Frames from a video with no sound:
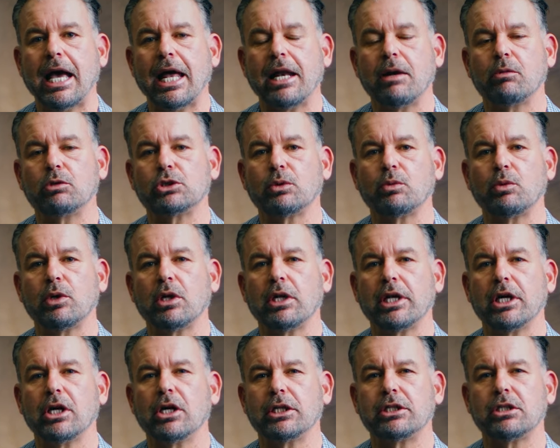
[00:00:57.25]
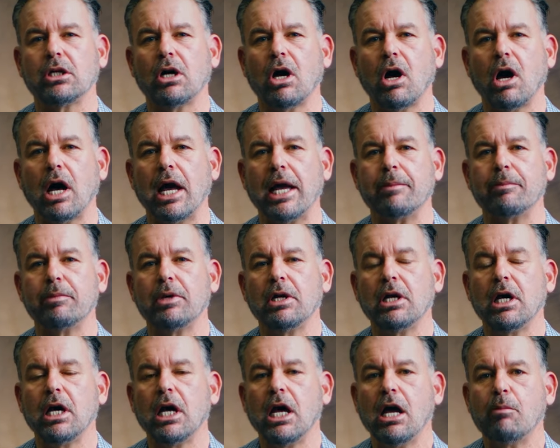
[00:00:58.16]
and it was a really good time.
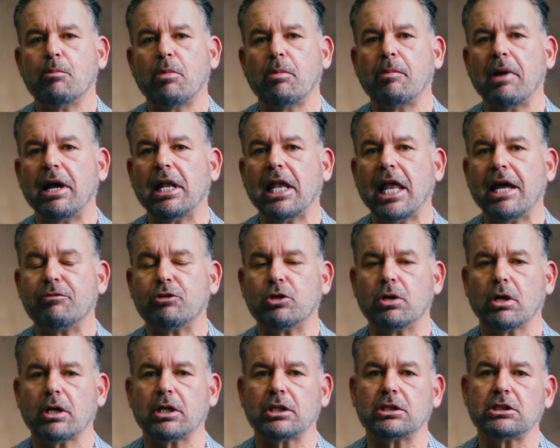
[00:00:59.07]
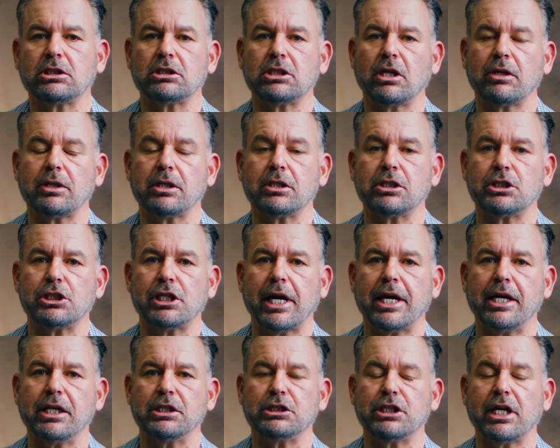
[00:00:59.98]
My life took a sudden
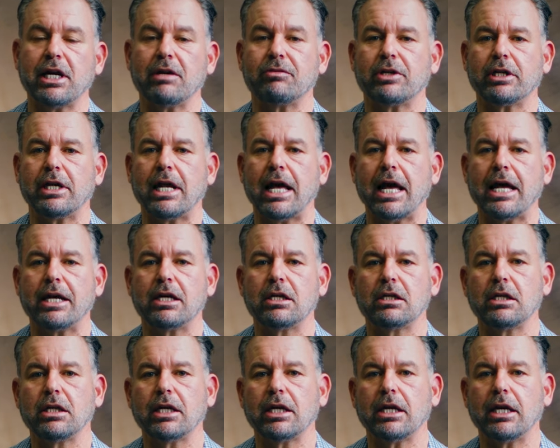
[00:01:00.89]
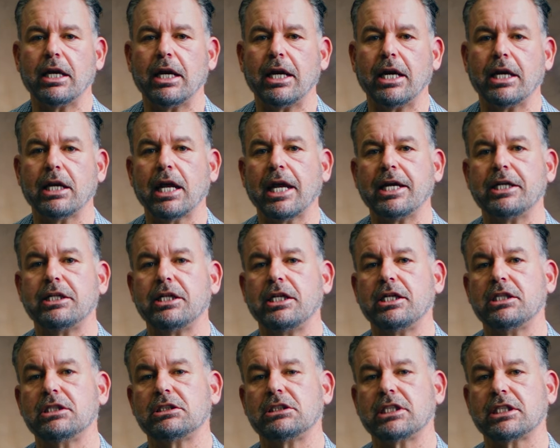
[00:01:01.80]
change after that. In
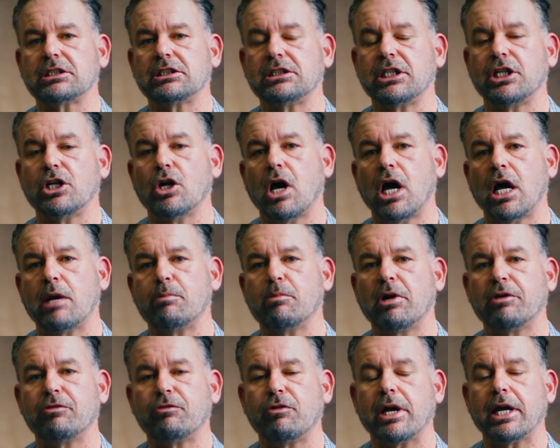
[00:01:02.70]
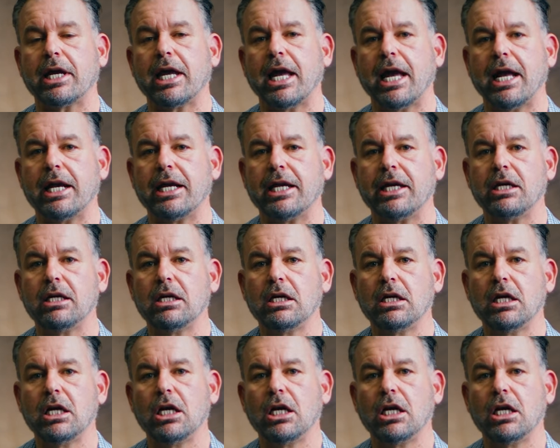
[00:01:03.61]
1969, my friend Kenny